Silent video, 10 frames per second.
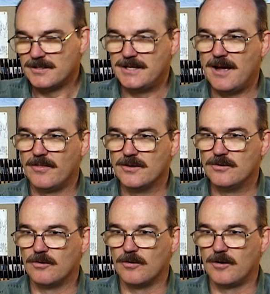down the
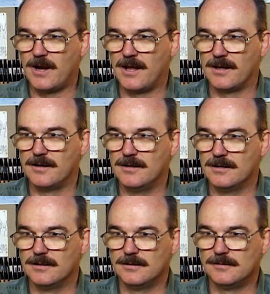door, and
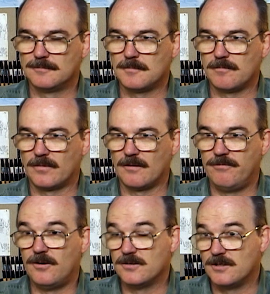
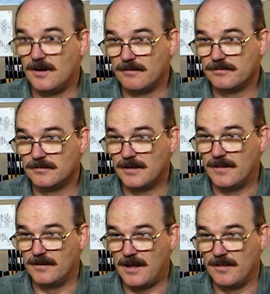falls off,
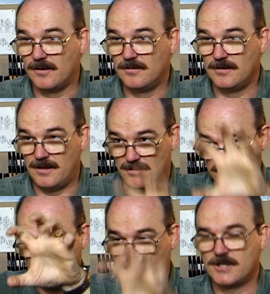and the
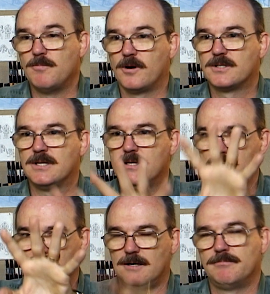scratch marks
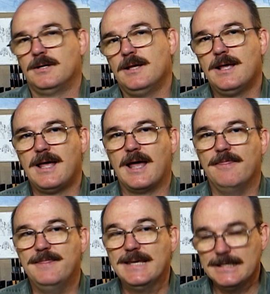heal up.
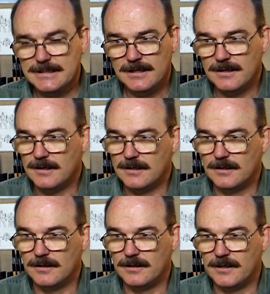And then
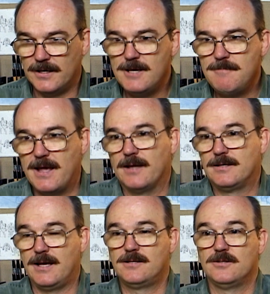He-Man
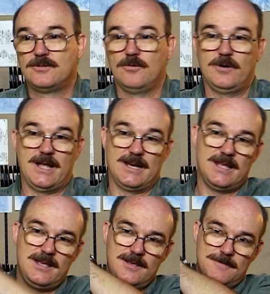takes his sword and
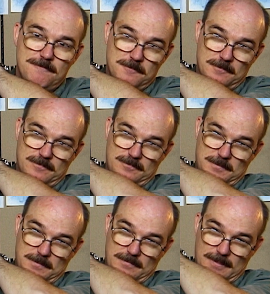he
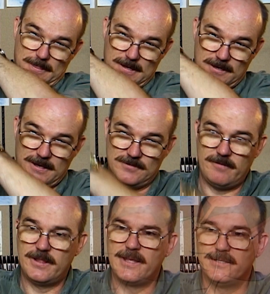gives everything he's